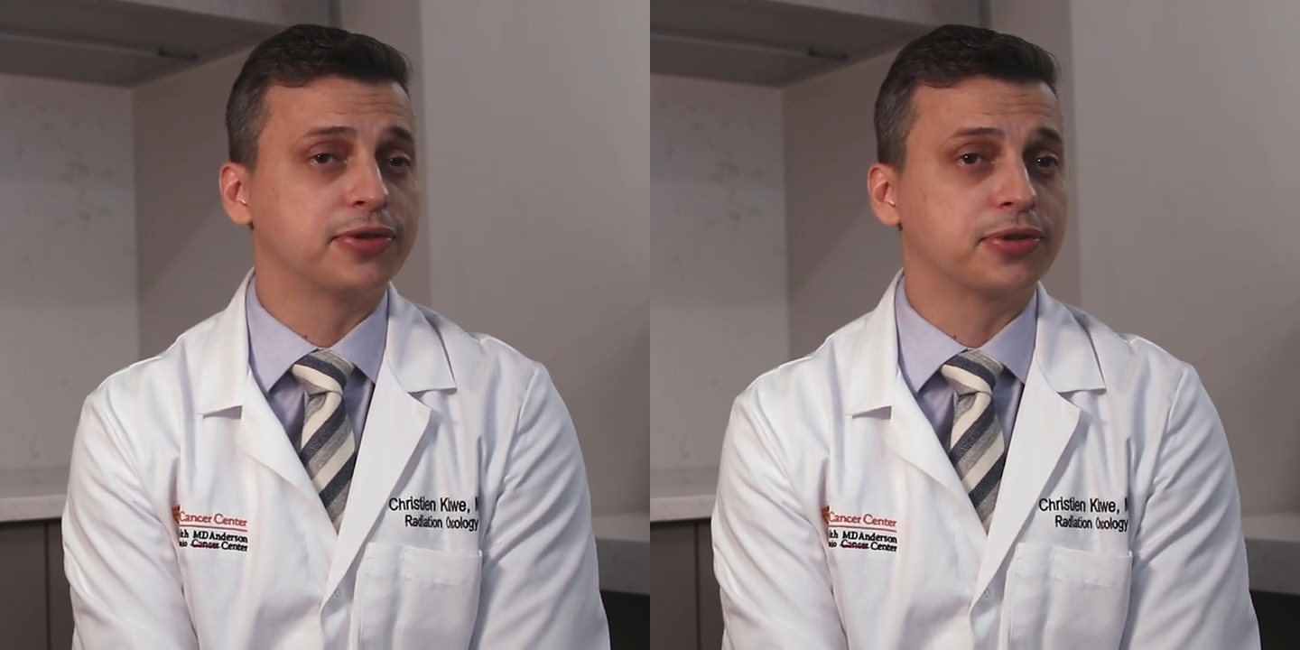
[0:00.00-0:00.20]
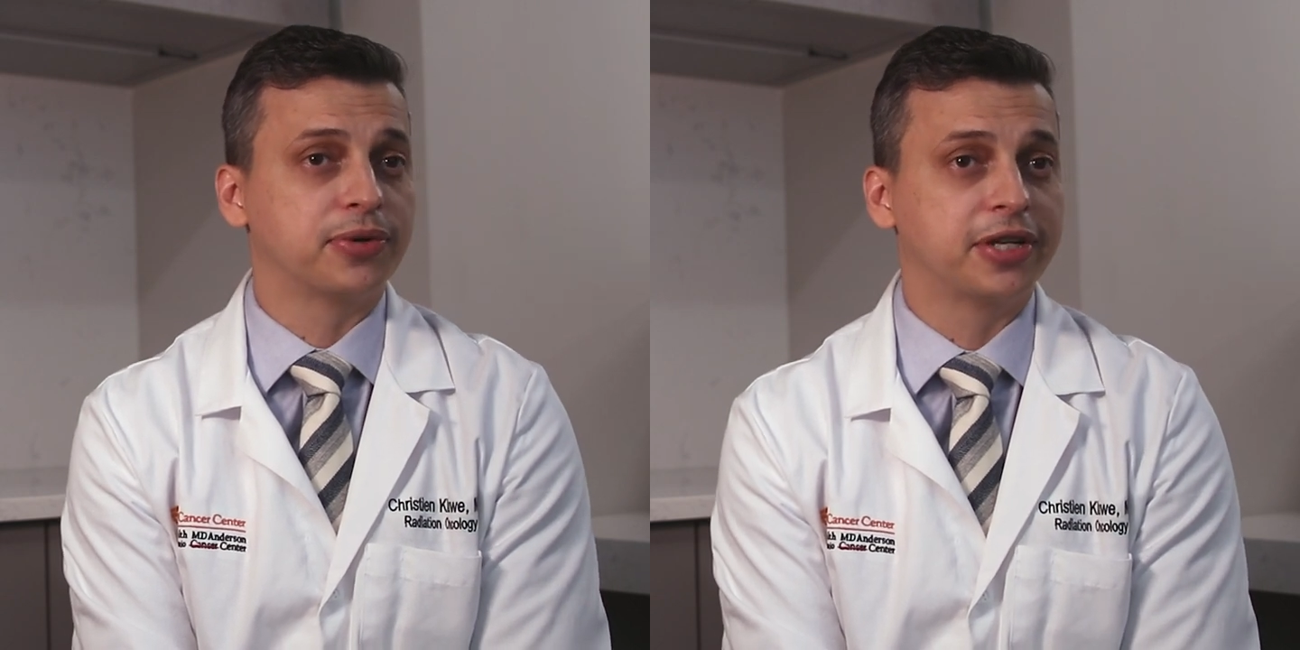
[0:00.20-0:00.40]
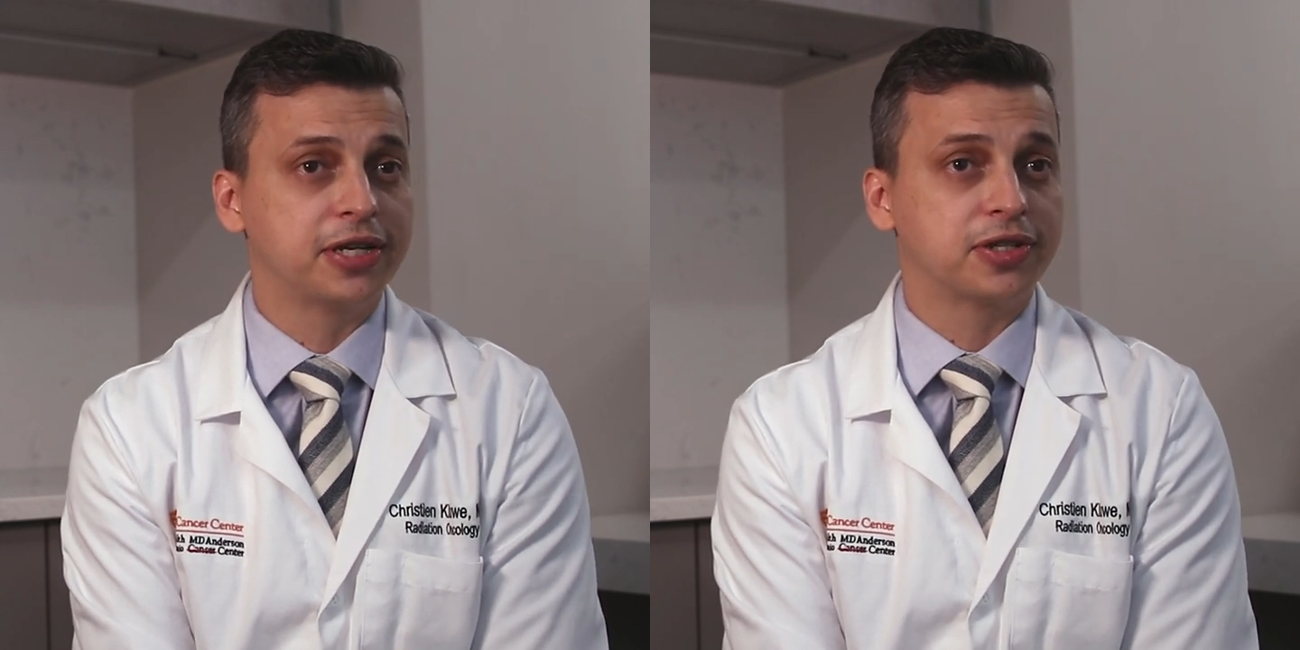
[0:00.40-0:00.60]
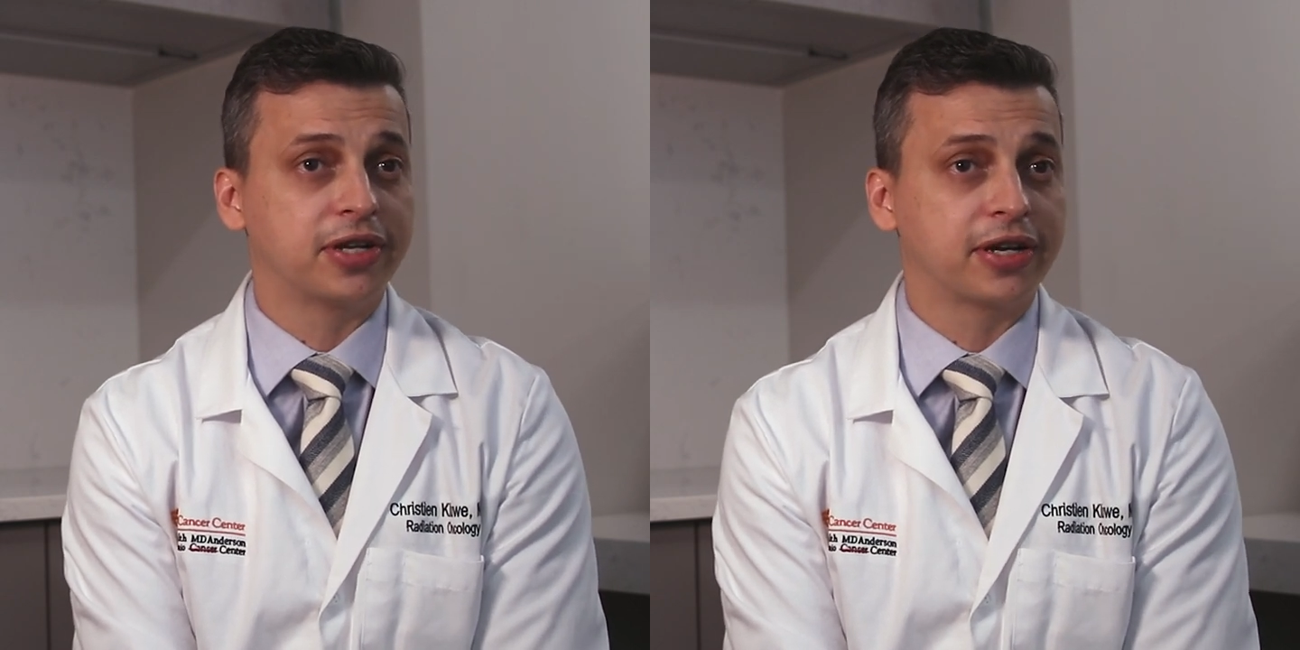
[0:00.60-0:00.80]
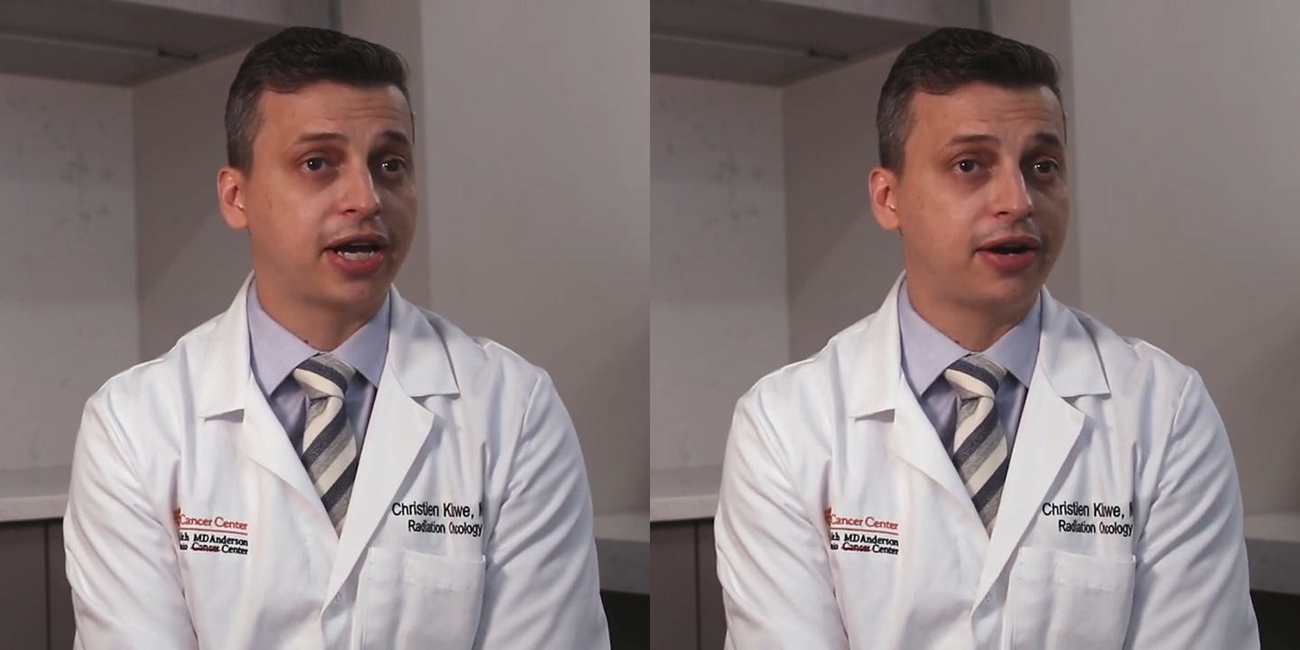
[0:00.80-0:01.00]
who's a radiation
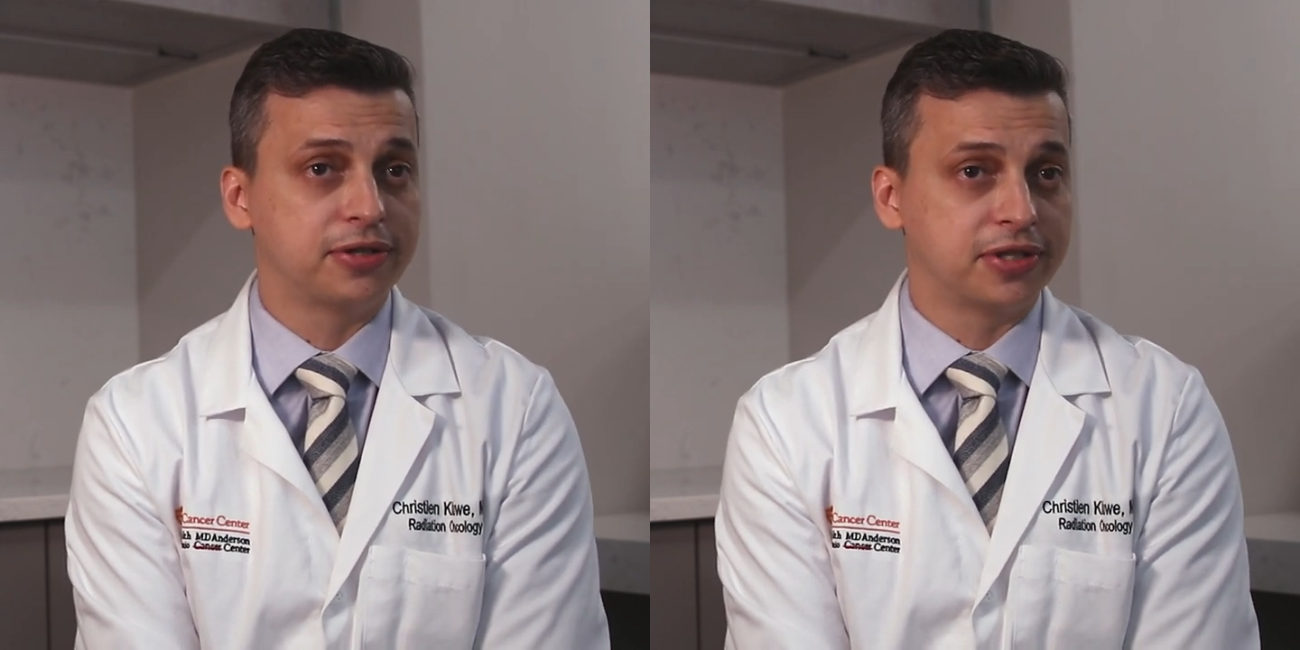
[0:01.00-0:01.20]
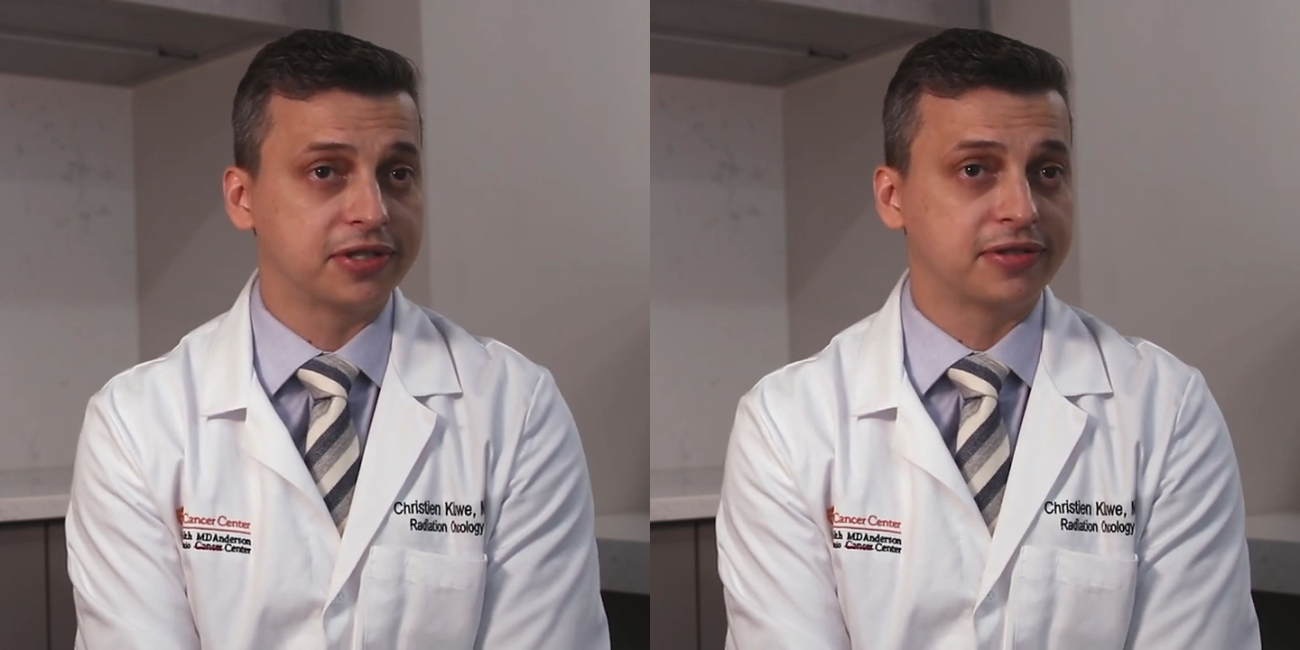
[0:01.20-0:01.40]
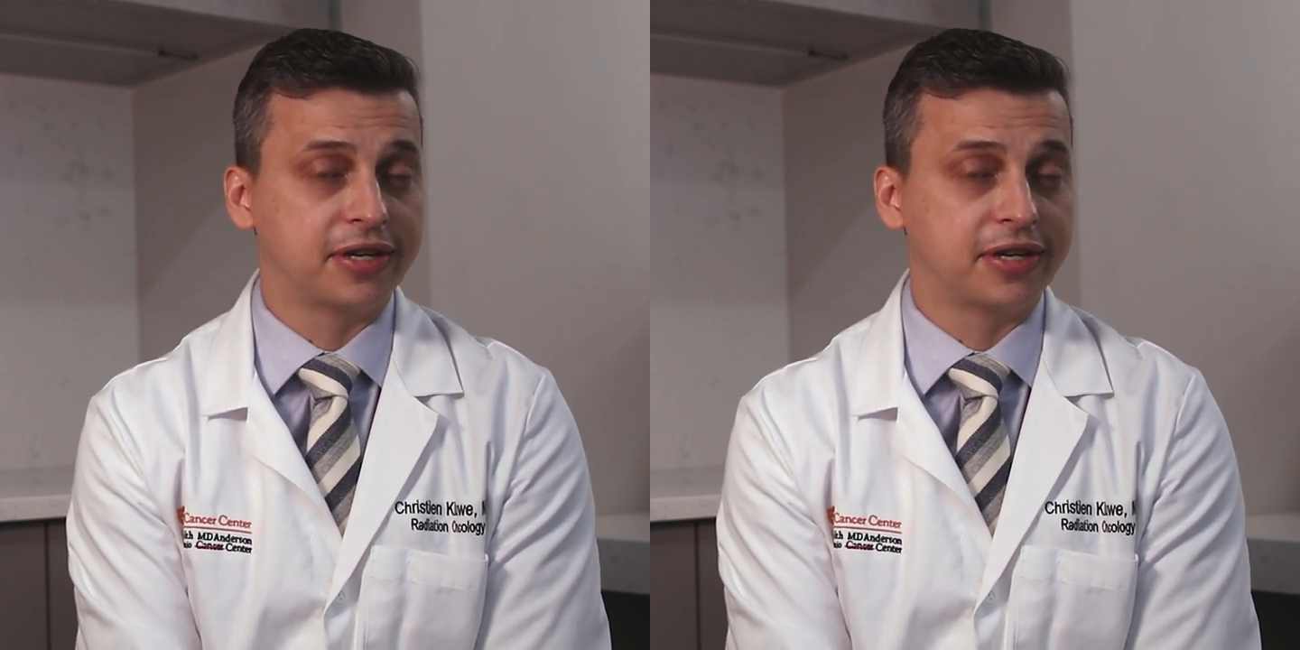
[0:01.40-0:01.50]
oncologist